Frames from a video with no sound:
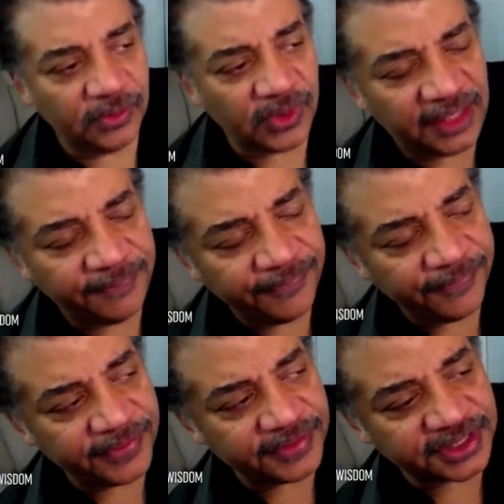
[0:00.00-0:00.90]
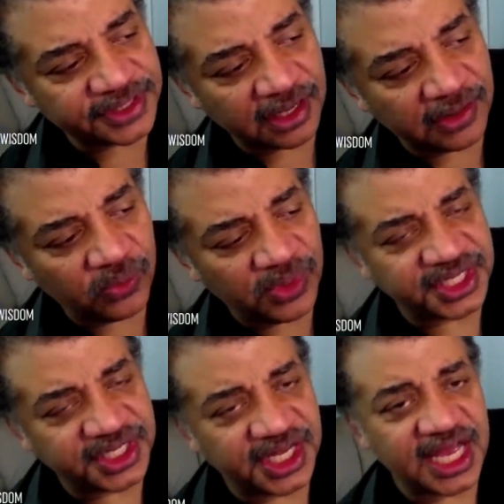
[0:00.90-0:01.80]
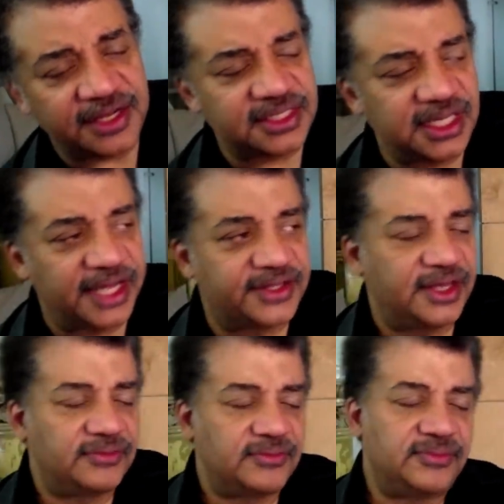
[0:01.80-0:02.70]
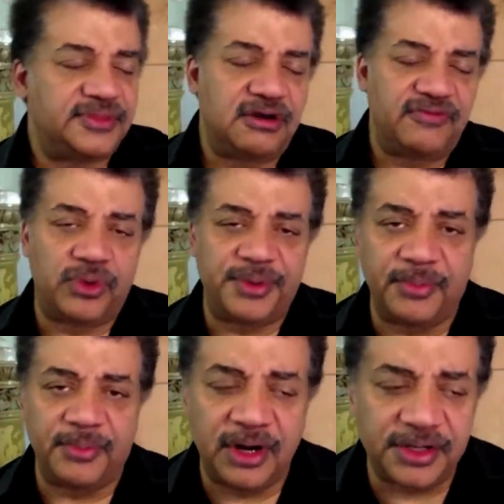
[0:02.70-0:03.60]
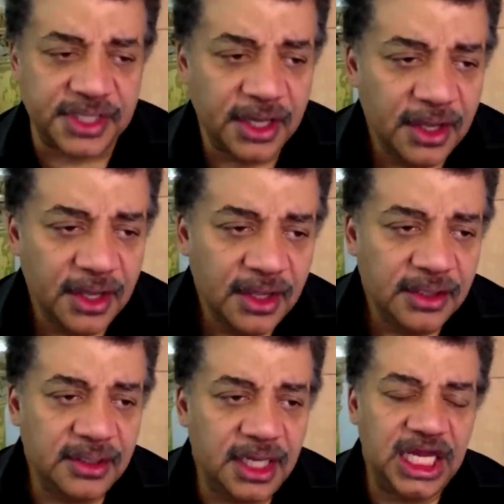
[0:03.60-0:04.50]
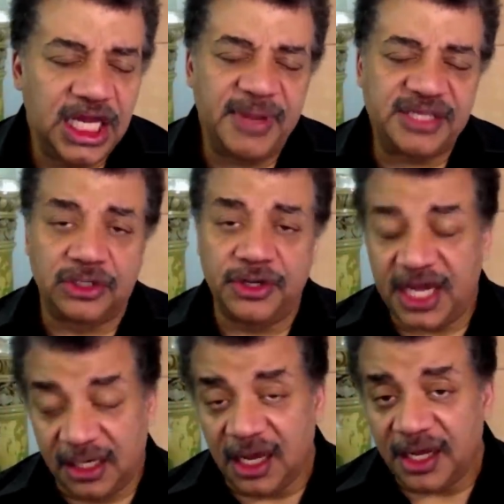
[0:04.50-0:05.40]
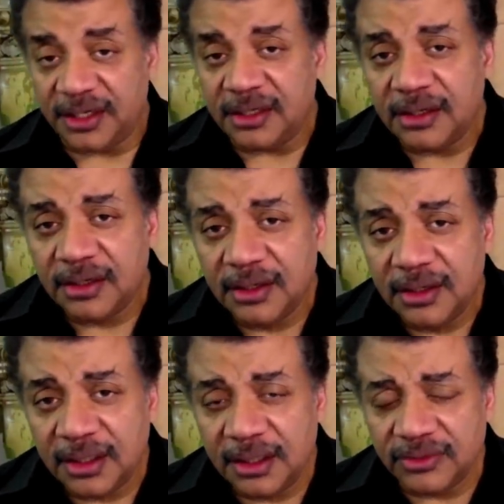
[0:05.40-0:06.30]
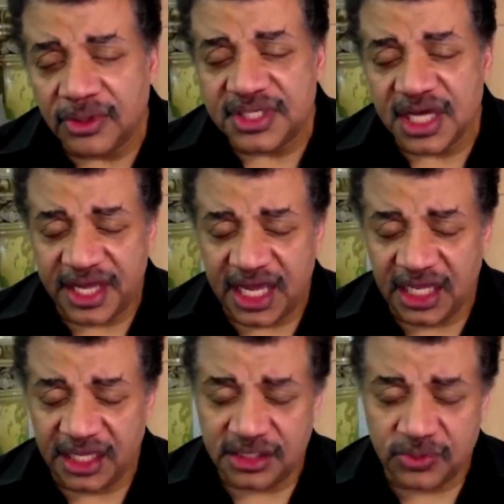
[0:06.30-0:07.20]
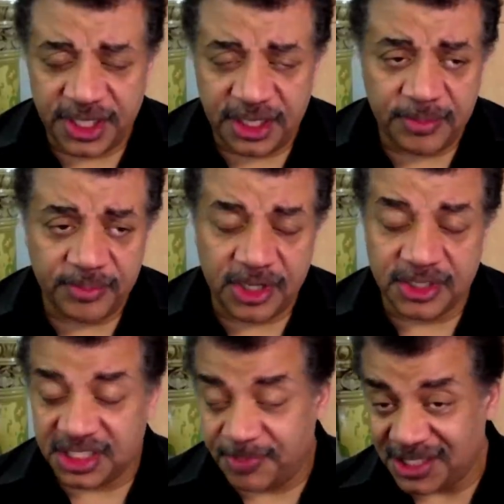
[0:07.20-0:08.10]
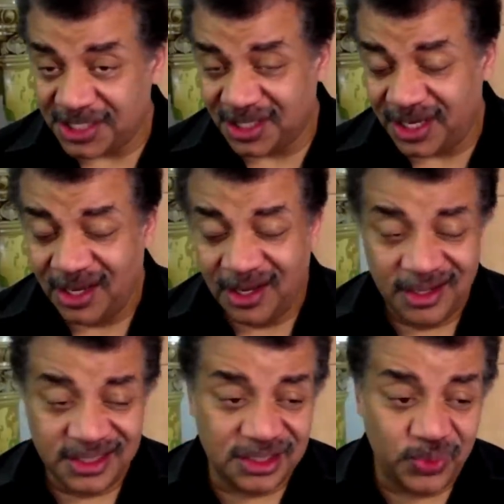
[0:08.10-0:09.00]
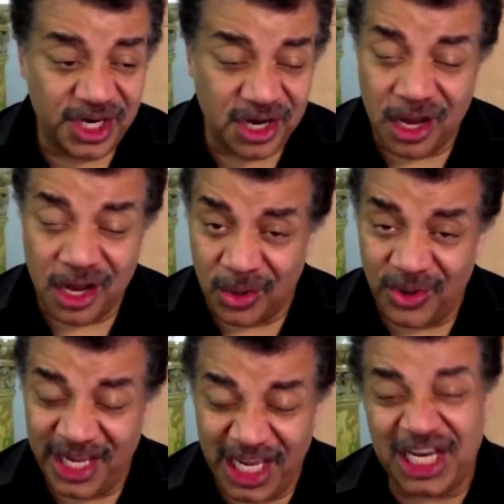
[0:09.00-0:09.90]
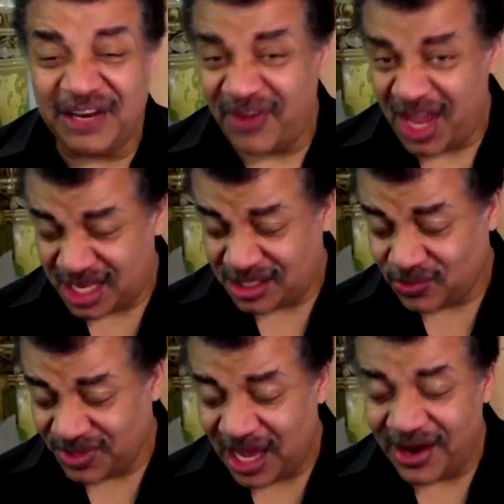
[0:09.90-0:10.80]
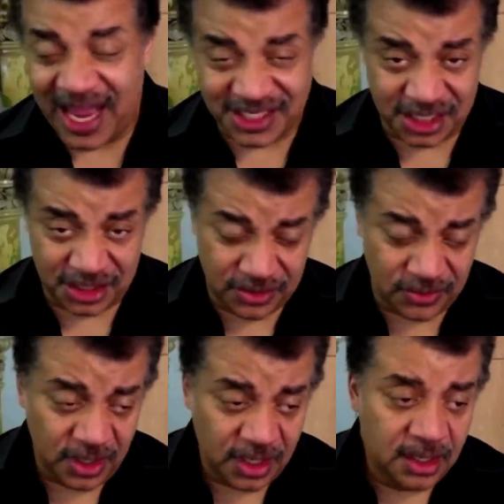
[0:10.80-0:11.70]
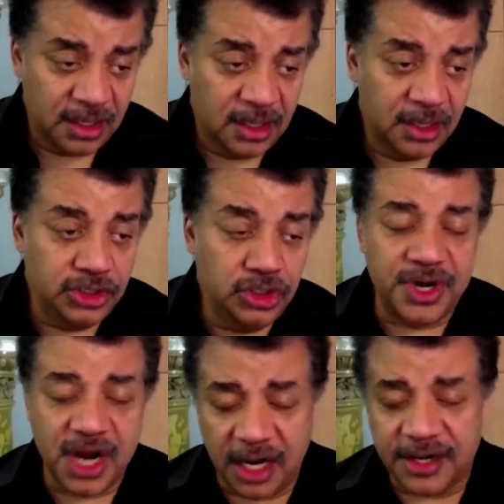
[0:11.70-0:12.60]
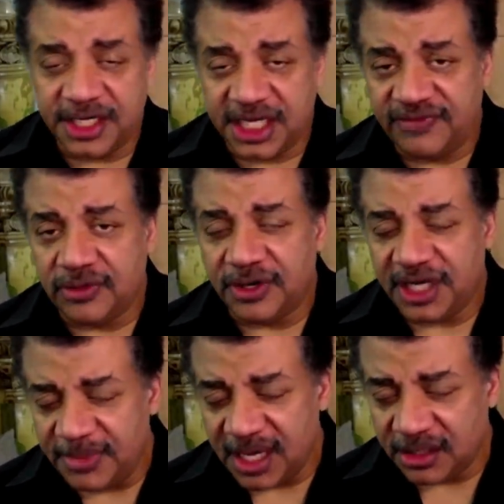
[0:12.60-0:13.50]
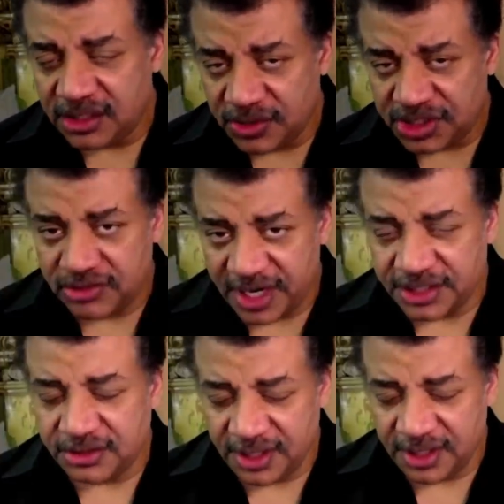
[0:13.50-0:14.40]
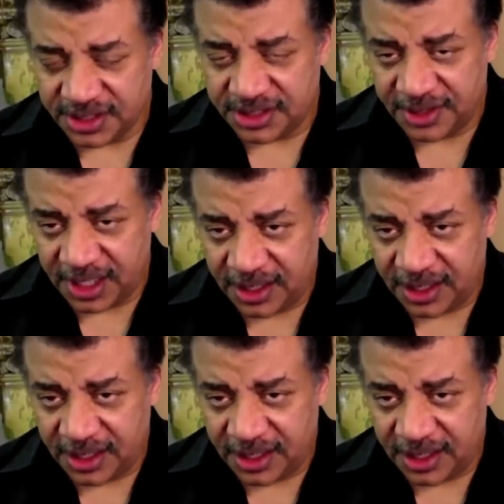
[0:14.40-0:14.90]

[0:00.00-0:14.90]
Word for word: Well, so once again, it's like the terraforming Mars. It makes a good headline. You know, don't tell the aliens we're here, because especially since we know in advance, without asking you, you are not going to give your email to a stranger on the street